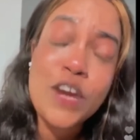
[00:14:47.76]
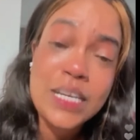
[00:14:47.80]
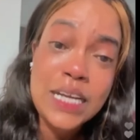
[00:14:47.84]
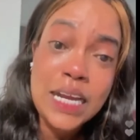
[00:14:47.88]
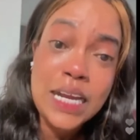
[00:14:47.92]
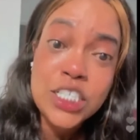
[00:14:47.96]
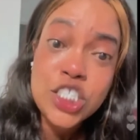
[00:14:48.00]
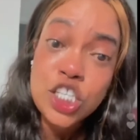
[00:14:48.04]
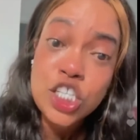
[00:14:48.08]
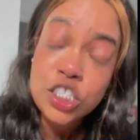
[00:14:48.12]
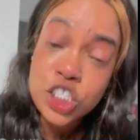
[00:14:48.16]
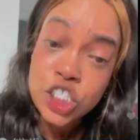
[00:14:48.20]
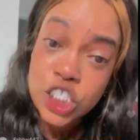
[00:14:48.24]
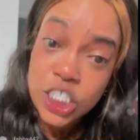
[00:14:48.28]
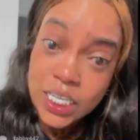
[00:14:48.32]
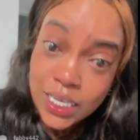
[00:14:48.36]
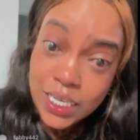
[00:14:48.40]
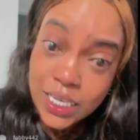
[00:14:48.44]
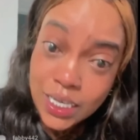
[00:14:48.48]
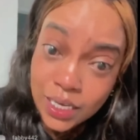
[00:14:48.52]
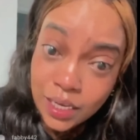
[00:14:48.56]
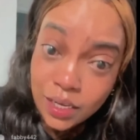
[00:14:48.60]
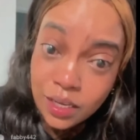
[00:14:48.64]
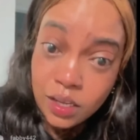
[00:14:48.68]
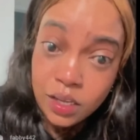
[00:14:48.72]
And I haven't
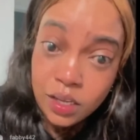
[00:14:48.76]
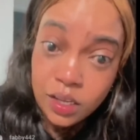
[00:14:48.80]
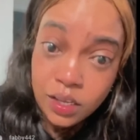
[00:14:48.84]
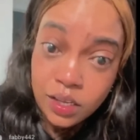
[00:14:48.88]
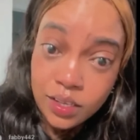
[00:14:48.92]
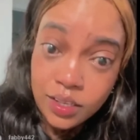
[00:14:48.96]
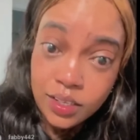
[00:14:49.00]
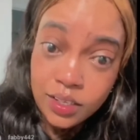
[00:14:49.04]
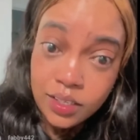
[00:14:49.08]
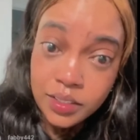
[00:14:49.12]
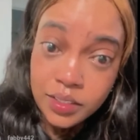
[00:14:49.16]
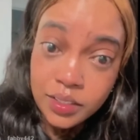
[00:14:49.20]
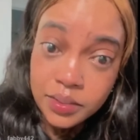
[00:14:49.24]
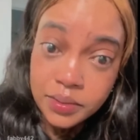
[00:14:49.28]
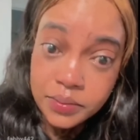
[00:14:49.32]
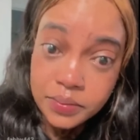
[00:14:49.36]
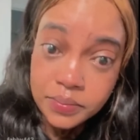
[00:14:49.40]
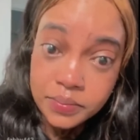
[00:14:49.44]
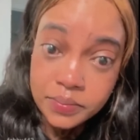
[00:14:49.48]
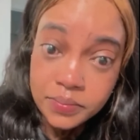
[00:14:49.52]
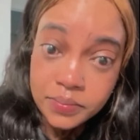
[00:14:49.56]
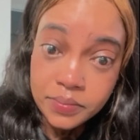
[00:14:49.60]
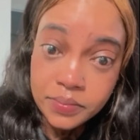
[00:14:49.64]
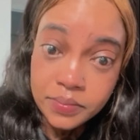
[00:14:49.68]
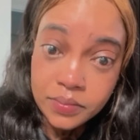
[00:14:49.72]
spoke to Chrissy in
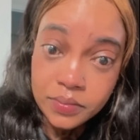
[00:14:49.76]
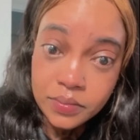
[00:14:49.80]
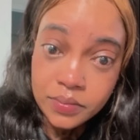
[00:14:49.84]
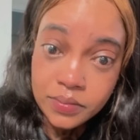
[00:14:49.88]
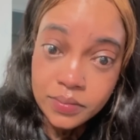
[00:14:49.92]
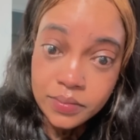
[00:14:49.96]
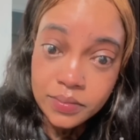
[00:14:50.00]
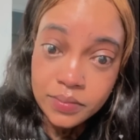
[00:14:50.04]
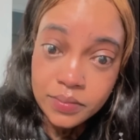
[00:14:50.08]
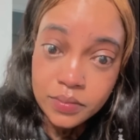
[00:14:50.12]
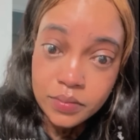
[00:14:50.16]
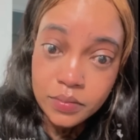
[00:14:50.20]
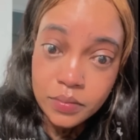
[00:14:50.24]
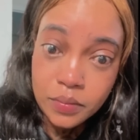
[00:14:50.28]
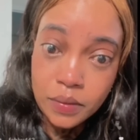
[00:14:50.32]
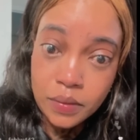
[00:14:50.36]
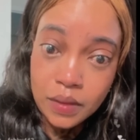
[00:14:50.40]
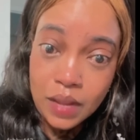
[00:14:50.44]
a while.